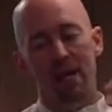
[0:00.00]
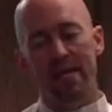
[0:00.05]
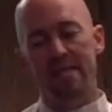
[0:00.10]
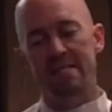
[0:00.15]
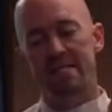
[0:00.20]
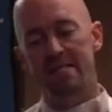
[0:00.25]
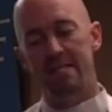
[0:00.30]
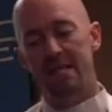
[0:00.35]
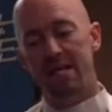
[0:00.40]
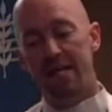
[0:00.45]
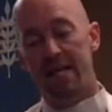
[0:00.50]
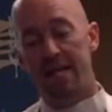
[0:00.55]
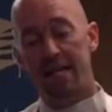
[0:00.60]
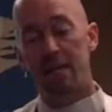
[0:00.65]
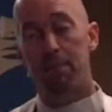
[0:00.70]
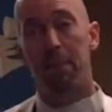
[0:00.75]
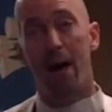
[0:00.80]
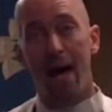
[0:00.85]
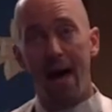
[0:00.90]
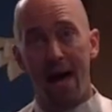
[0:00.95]
grace in
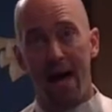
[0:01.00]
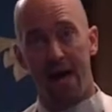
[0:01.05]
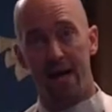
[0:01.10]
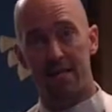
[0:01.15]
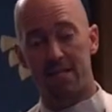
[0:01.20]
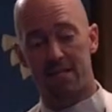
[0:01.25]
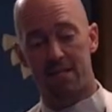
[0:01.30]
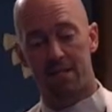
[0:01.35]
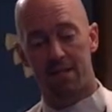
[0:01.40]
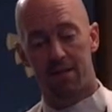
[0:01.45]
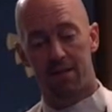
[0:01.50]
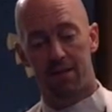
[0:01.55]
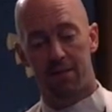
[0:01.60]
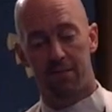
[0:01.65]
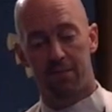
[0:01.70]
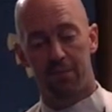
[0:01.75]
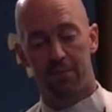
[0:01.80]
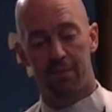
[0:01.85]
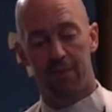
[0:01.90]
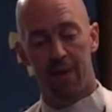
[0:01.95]
the past,
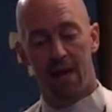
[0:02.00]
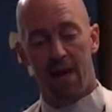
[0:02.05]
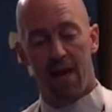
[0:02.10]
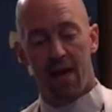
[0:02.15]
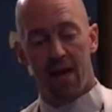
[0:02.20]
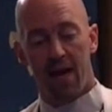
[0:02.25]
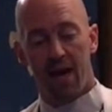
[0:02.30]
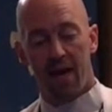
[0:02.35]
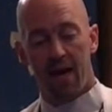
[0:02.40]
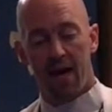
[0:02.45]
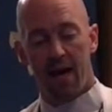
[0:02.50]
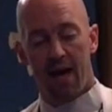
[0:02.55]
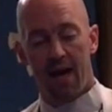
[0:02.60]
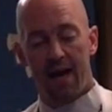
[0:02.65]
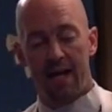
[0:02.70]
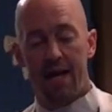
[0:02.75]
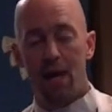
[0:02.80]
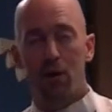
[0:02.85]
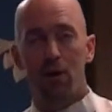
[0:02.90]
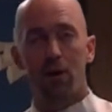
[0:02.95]

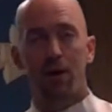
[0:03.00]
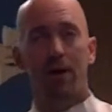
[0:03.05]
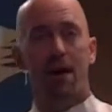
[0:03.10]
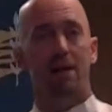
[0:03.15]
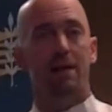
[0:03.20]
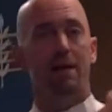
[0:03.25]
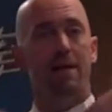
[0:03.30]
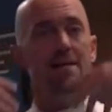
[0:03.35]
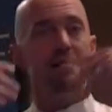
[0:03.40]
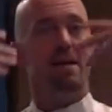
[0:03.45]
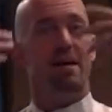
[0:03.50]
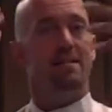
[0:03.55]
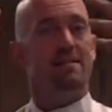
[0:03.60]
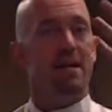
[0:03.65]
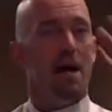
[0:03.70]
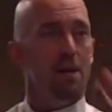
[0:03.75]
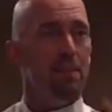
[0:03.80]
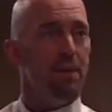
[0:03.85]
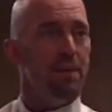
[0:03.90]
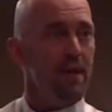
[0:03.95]
and now our God lays on
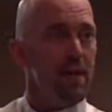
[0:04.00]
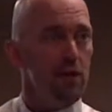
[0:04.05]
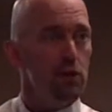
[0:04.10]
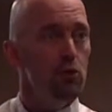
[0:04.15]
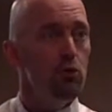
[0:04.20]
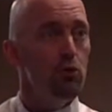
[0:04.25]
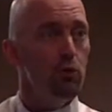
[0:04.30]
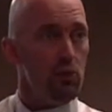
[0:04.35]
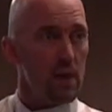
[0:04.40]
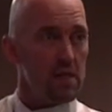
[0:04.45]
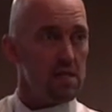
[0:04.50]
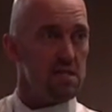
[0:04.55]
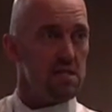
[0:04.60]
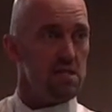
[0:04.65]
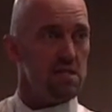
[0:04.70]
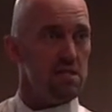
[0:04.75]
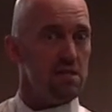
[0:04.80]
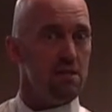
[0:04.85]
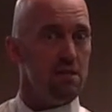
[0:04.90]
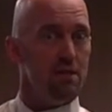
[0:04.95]
top of that new
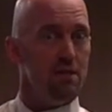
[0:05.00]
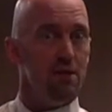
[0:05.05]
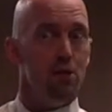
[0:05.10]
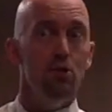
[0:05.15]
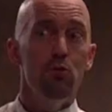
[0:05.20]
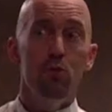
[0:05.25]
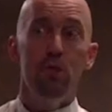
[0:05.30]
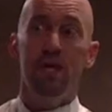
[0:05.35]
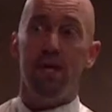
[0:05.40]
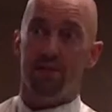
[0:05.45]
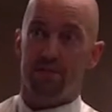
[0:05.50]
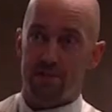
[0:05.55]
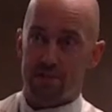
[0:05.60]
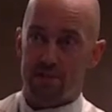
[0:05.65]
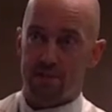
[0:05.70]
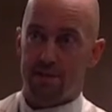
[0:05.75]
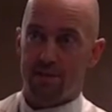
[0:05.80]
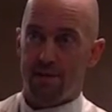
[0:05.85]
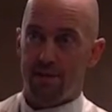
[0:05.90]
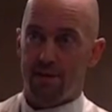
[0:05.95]
graces, new
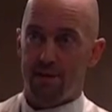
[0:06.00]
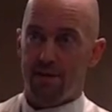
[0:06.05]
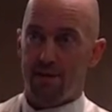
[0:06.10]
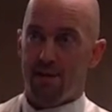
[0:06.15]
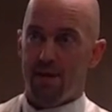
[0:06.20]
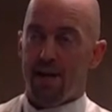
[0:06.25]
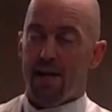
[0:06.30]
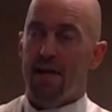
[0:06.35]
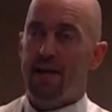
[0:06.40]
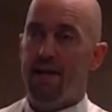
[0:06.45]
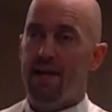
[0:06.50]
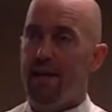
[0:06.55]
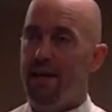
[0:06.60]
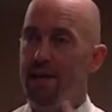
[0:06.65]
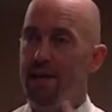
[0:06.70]
gifts. He,